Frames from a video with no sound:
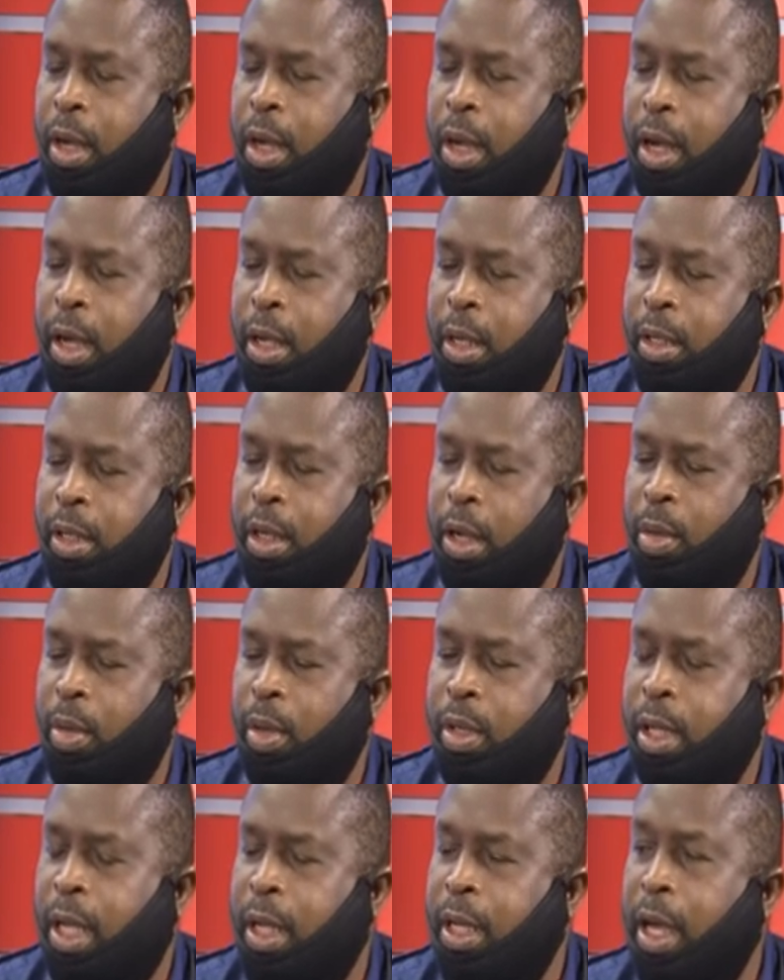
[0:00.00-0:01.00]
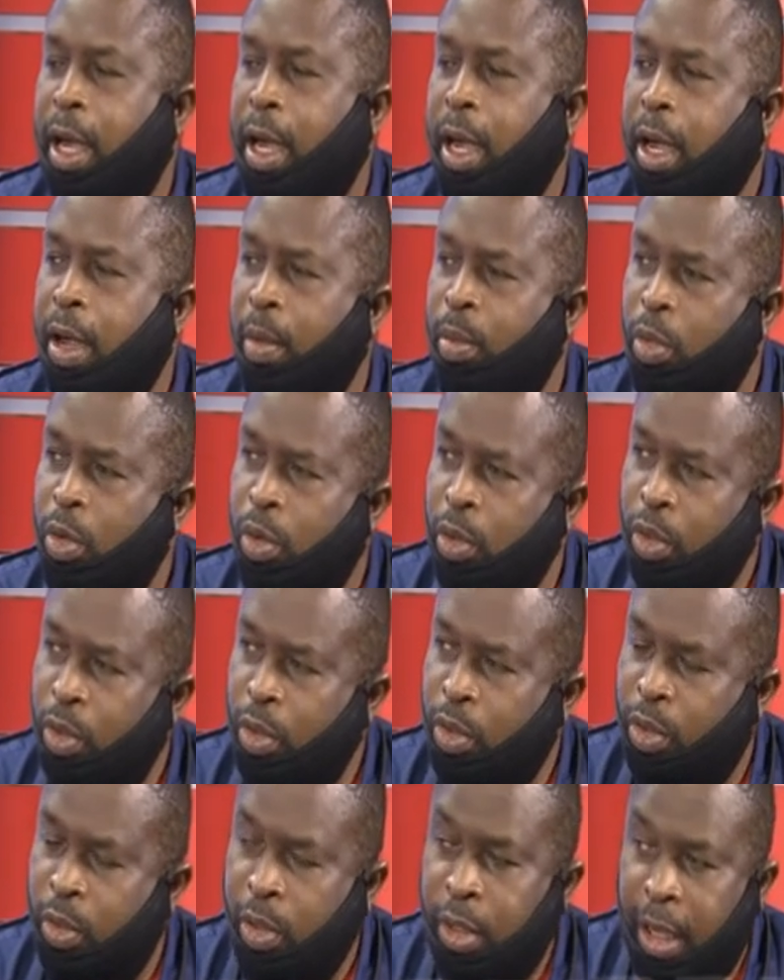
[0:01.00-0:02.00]
And there was an
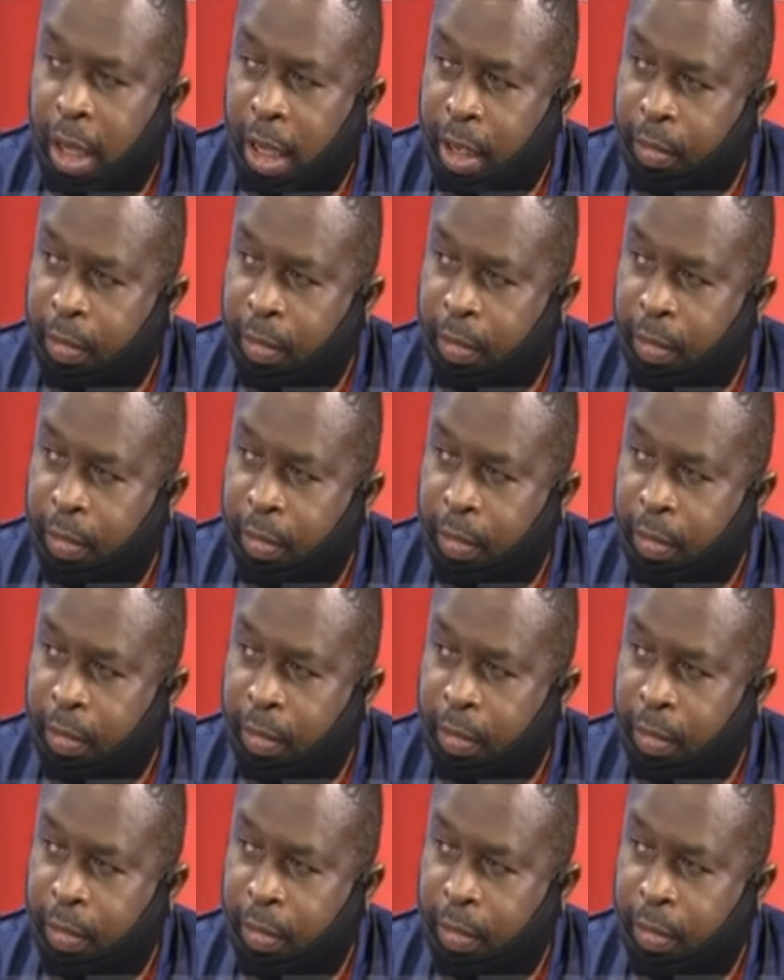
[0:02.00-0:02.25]
MOU to that